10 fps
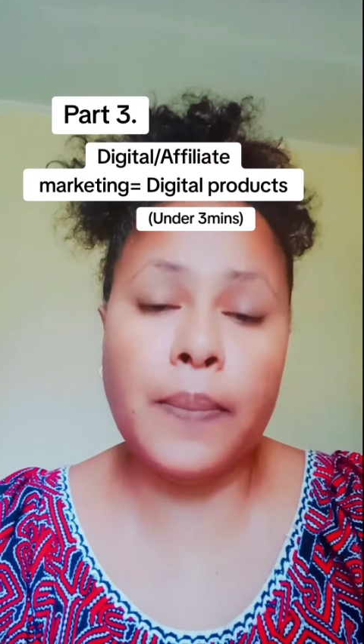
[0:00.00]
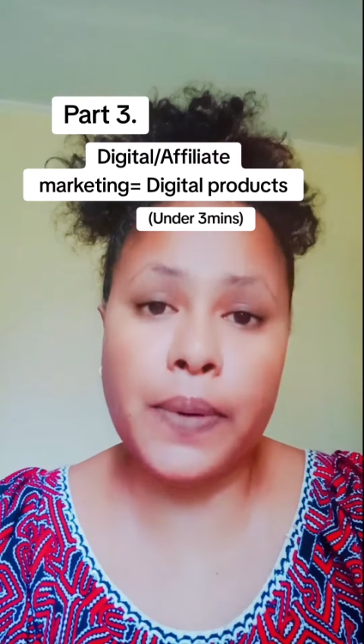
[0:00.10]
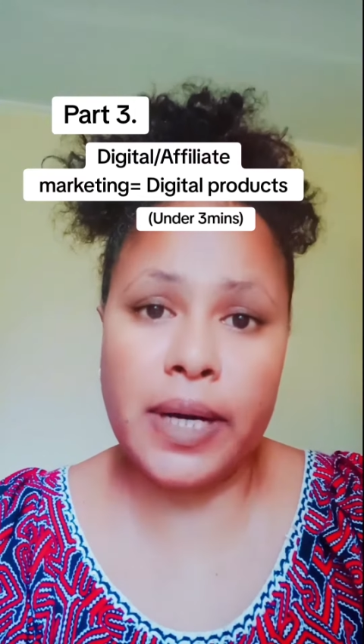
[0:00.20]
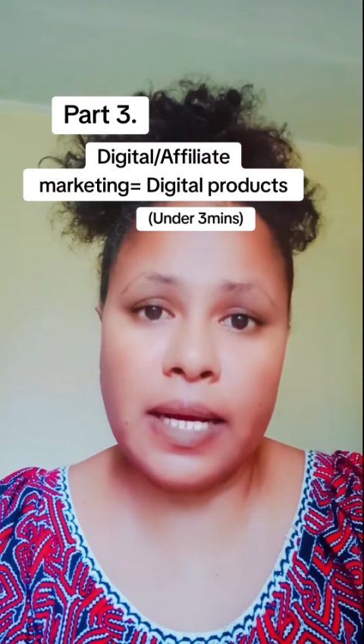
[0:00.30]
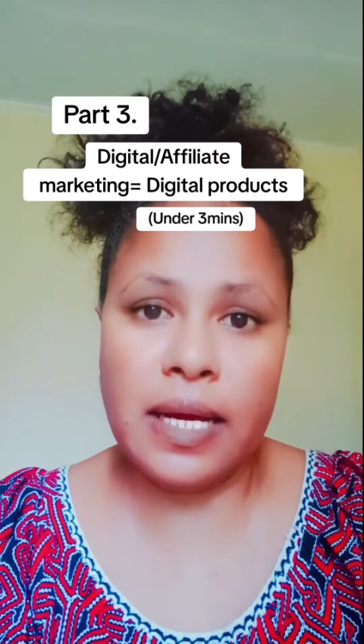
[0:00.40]

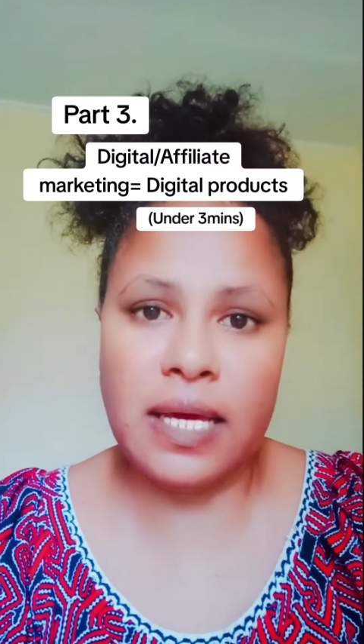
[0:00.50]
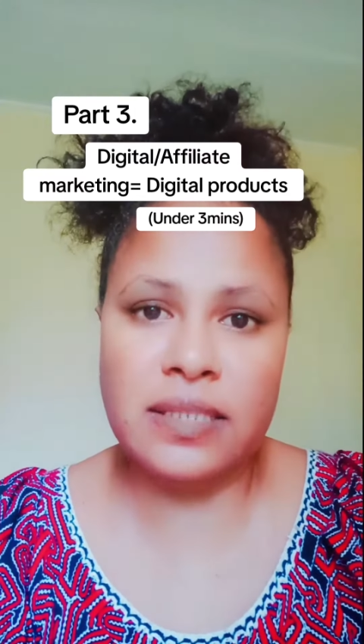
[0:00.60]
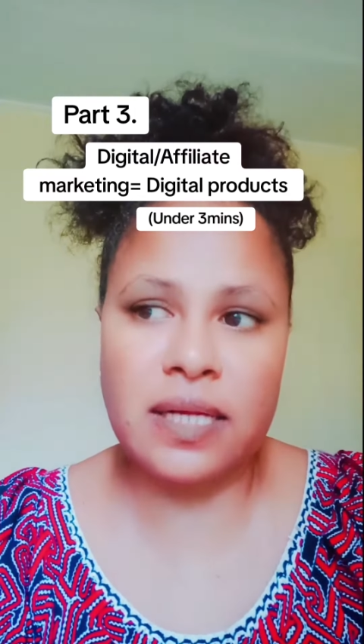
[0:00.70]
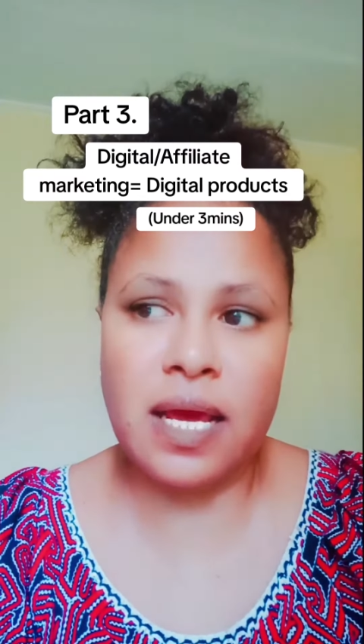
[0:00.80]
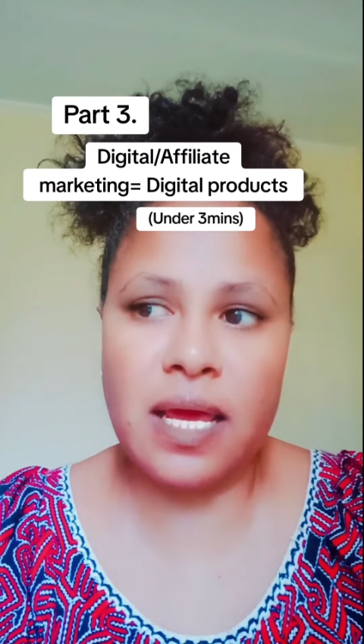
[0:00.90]
product
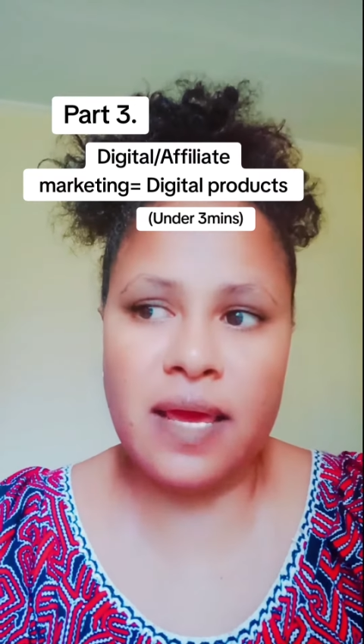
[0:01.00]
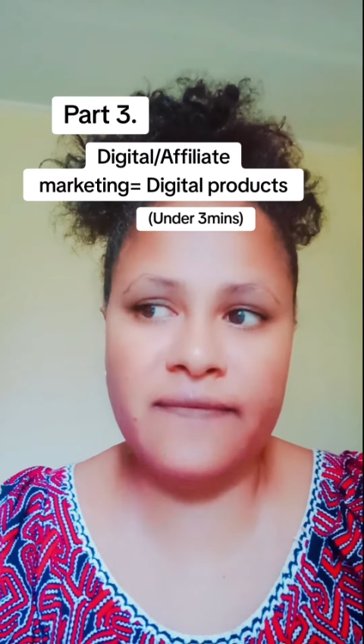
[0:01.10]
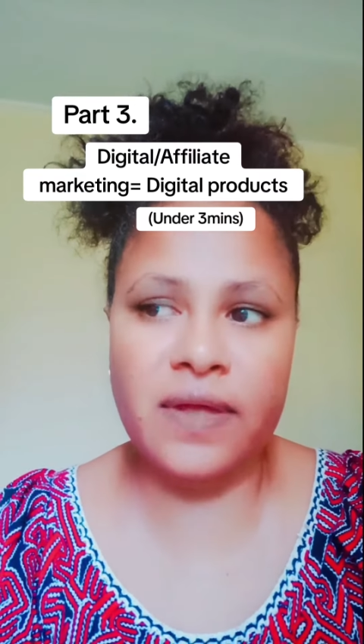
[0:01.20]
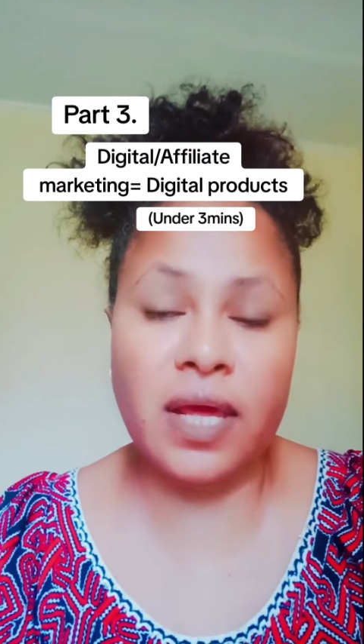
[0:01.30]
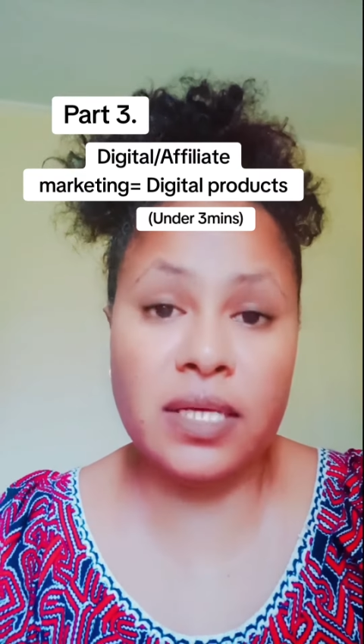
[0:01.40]
guides that I
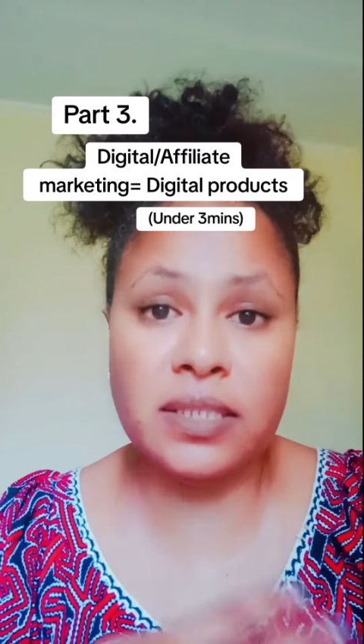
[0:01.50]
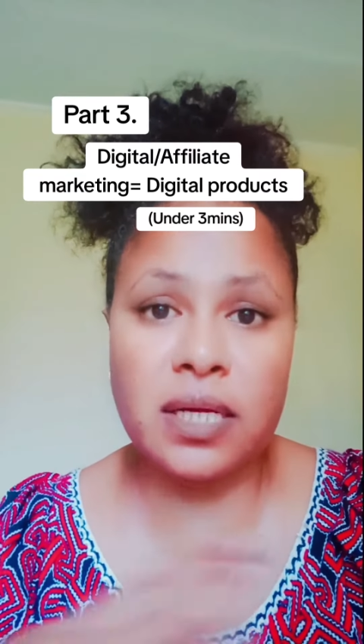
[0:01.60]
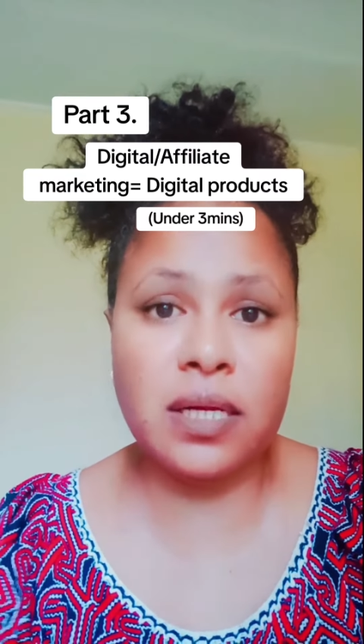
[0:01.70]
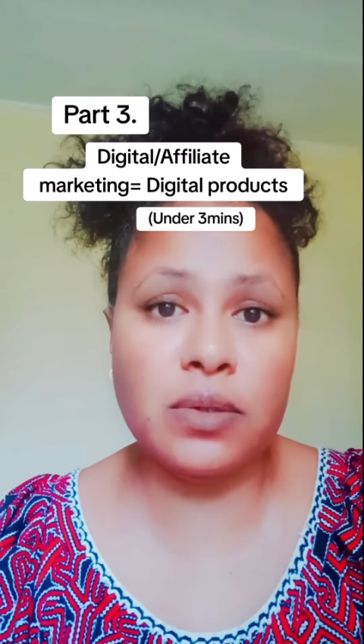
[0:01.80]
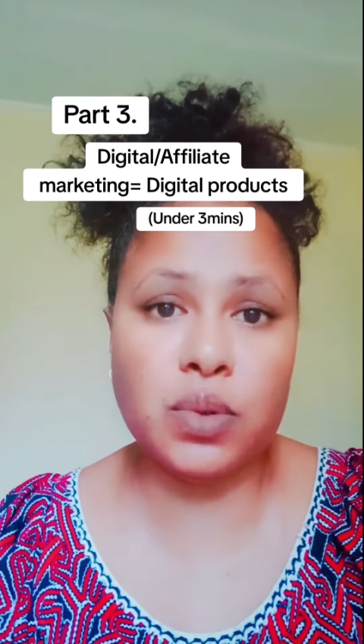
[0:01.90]
have that I
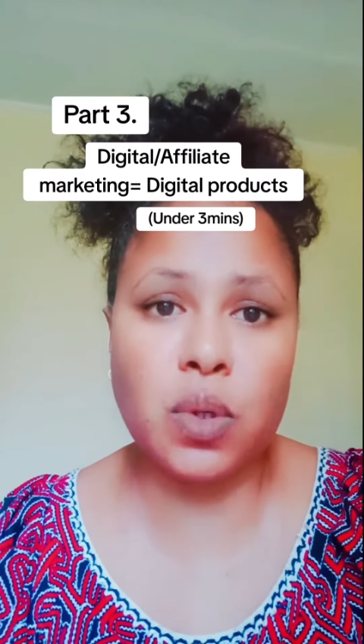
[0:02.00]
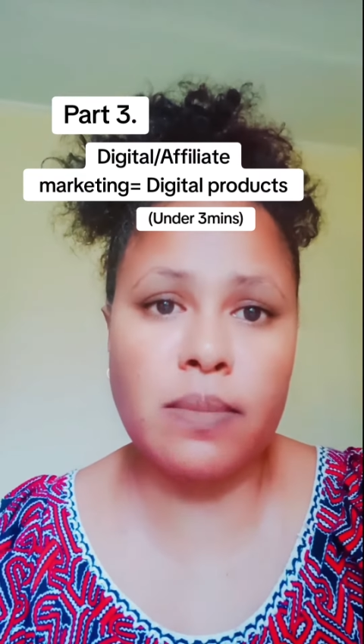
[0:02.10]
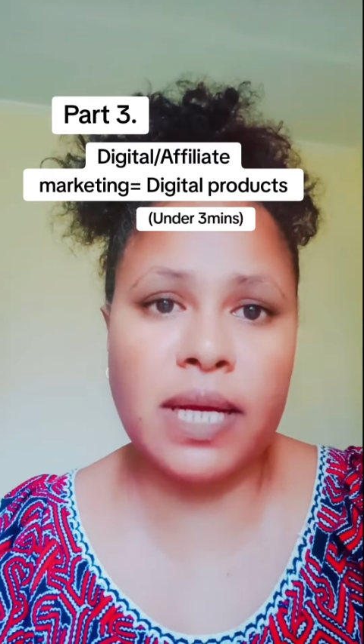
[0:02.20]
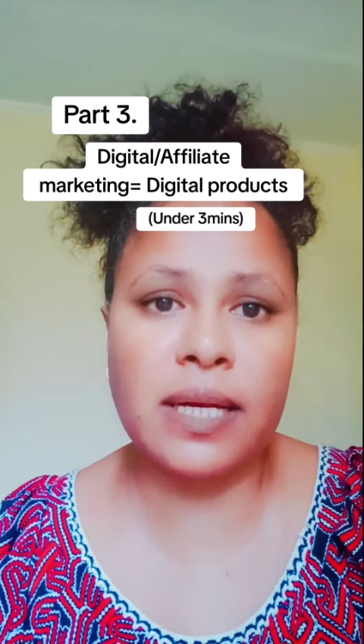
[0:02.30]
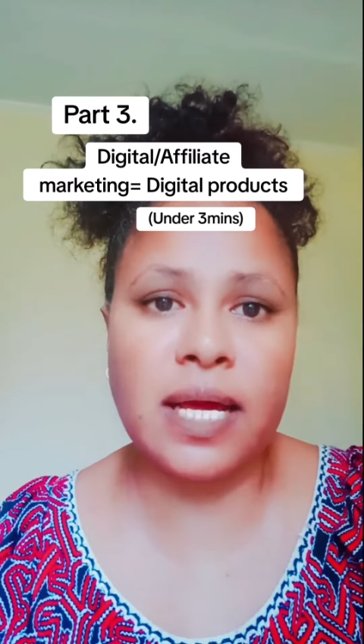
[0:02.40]
send out to all
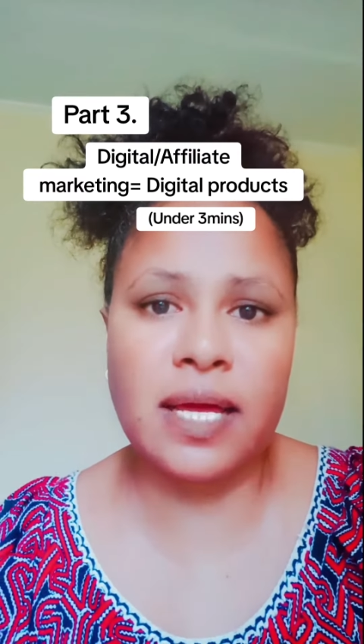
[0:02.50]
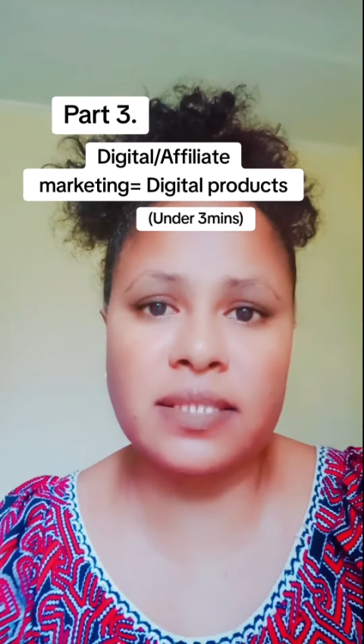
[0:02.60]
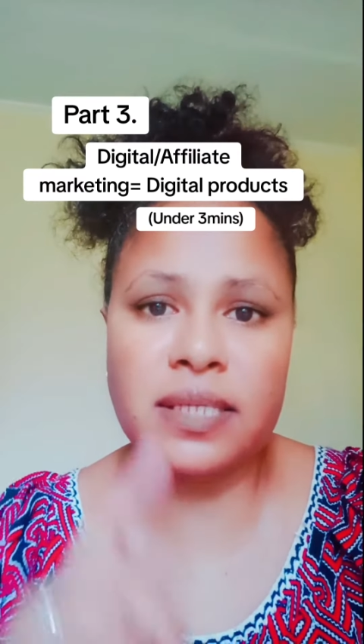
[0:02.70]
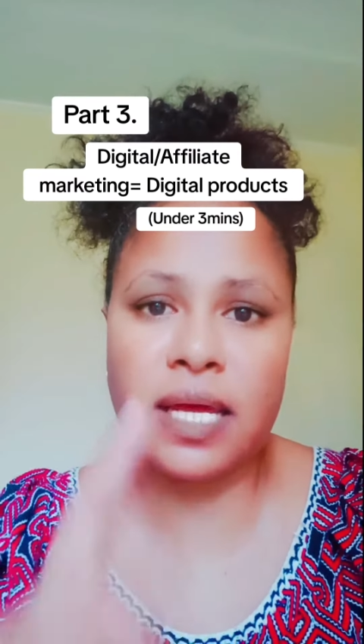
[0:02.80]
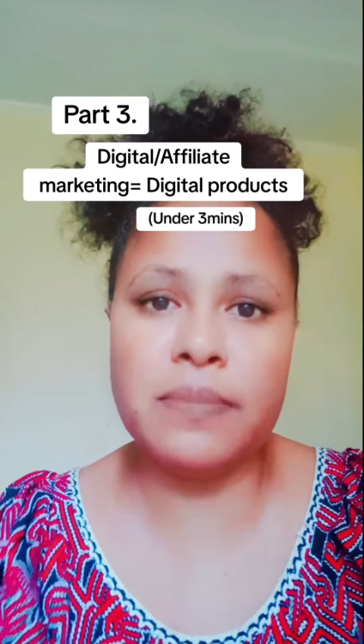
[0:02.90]
my
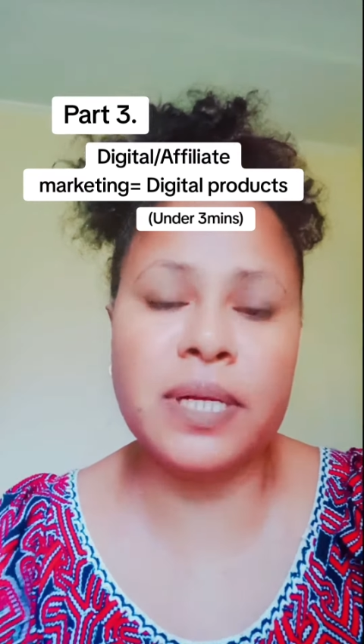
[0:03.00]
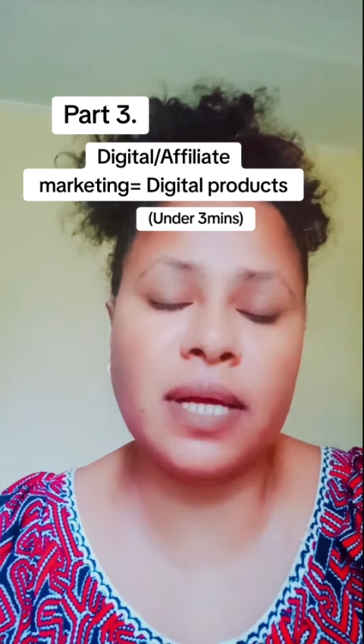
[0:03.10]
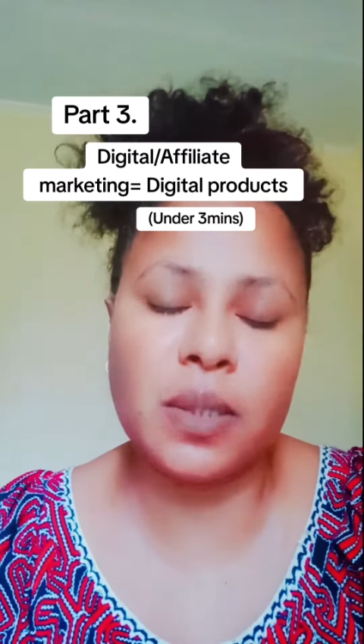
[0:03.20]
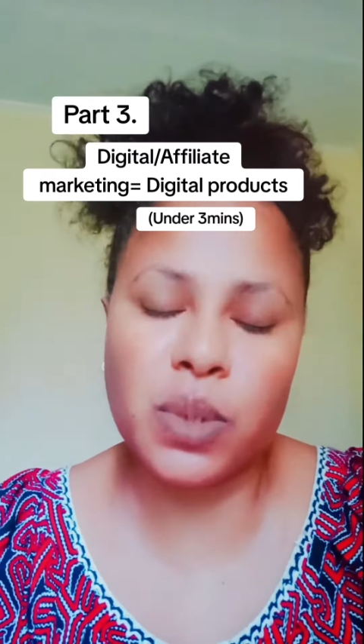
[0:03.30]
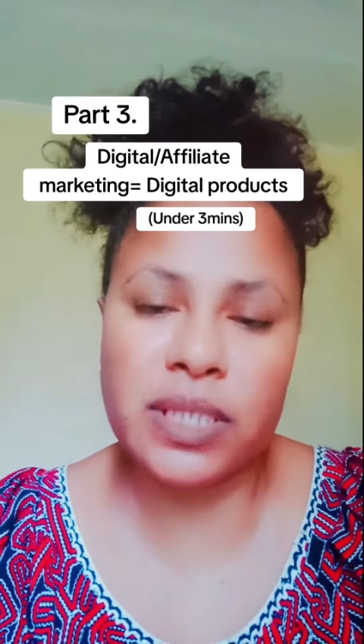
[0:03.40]
clients can be
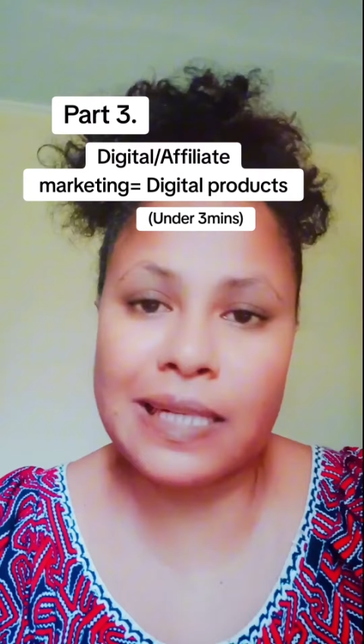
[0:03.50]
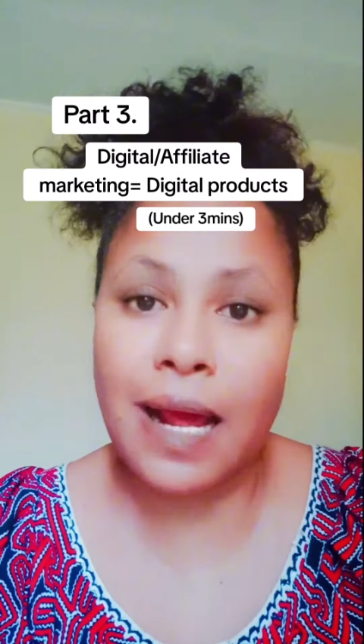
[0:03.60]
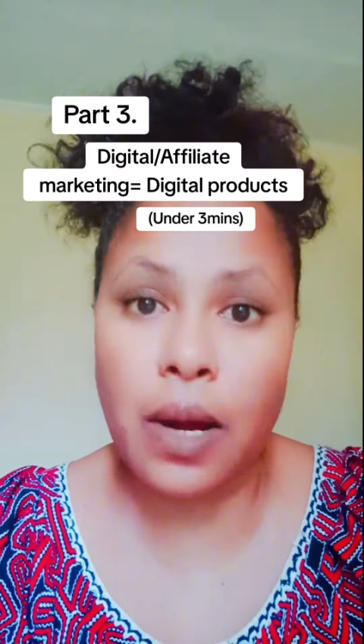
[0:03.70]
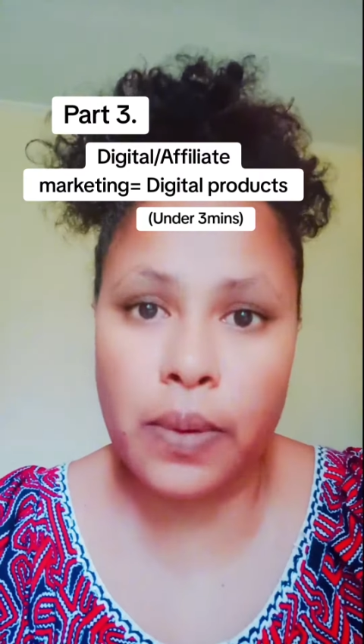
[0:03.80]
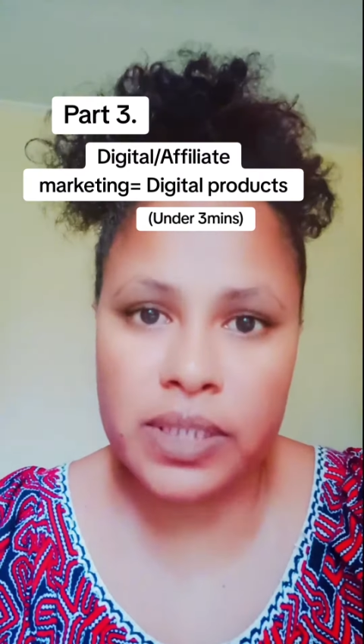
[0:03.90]
done within
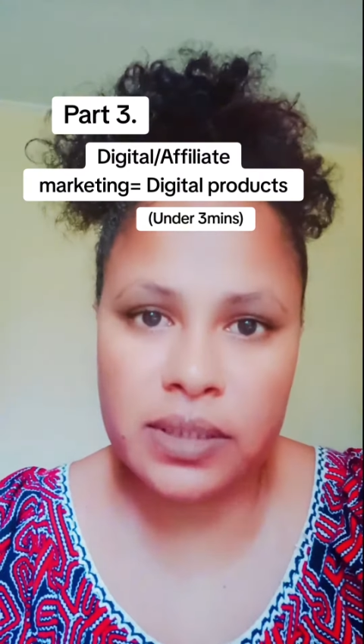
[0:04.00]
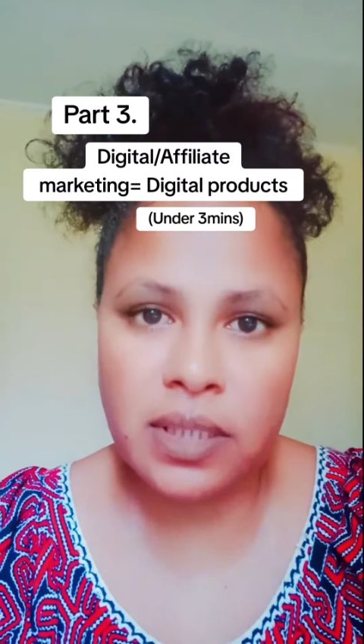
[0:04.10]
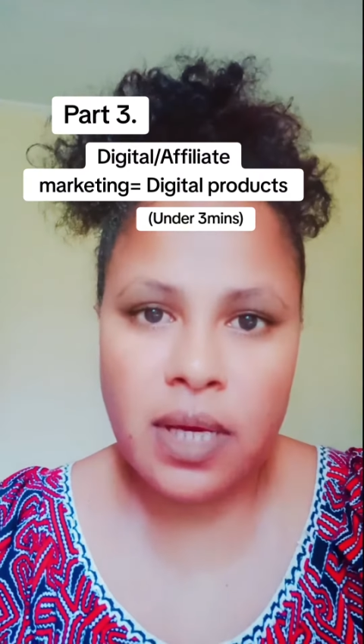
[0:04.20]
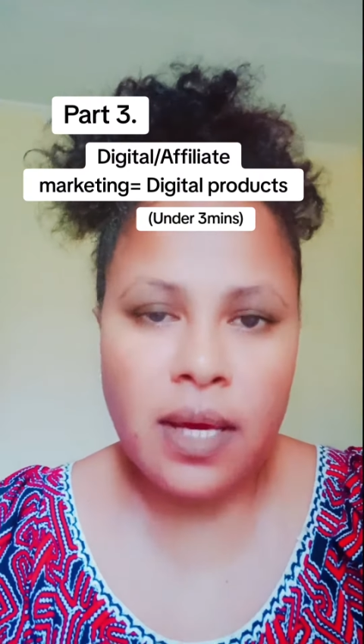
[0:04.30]
hours.